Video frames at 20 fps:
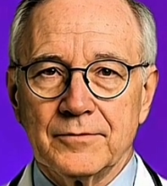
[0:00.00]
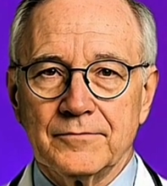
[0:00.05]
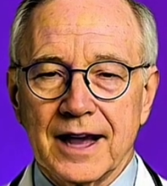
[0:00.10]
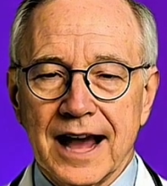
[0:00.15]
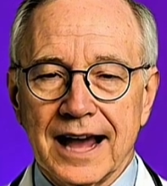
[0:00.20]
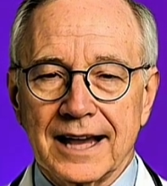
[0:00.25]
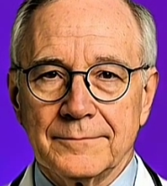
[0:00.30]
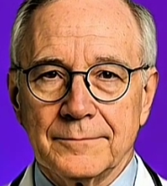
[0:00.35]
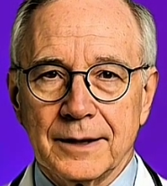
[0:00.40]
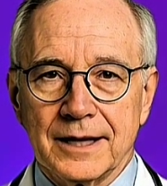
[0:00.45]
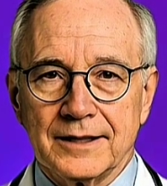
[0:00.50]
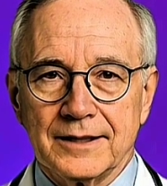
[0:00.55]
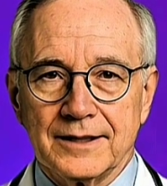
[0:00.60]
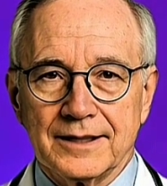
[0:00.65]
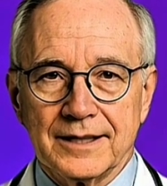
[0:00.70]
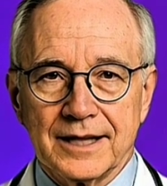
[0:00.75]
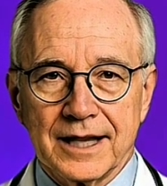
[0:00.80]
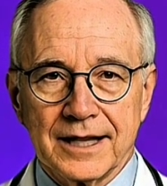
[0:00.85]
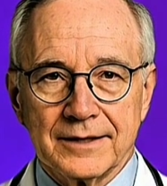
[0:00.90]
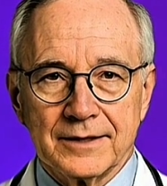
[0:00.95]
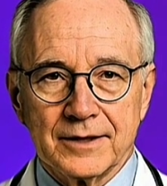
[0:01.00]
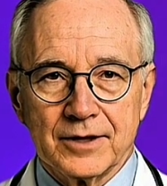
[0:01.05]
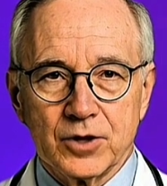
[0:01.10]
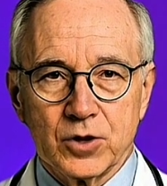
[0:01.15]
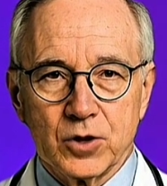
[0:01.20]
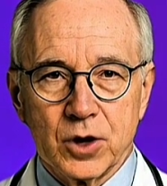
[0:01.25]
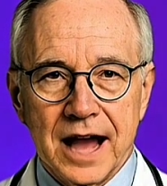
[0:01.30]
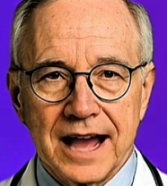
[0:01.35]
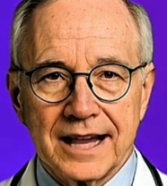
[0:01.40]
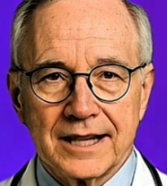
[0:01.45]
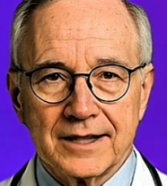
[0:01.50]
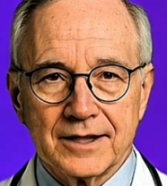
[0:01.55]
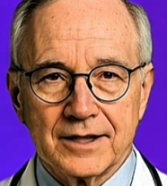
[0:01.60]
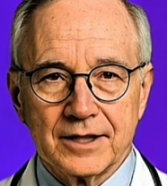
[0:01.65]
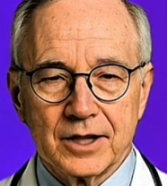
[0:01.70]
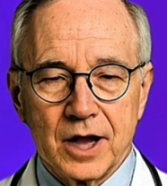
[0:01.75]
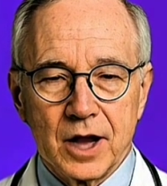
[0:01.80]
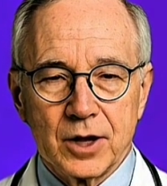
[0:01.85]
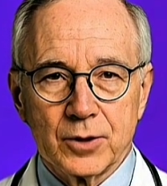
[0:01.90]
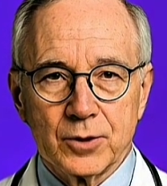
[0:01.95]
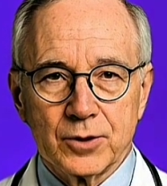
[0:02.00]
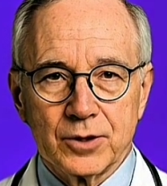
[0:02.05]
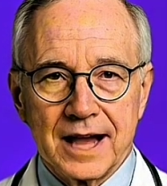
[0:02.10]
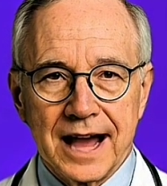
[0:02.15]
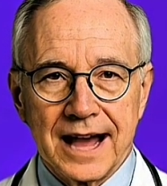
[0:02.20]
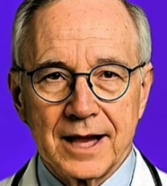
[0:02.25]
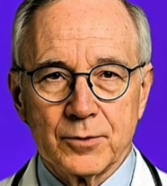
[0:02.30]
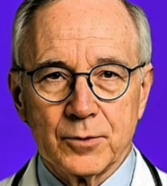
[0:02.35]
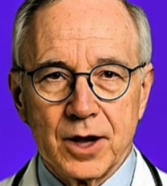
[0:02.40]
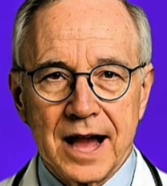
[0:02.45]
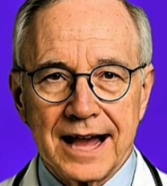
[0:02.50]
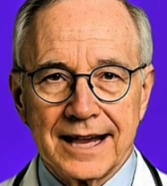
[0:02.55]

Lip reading: I've worked with thousands of seniors,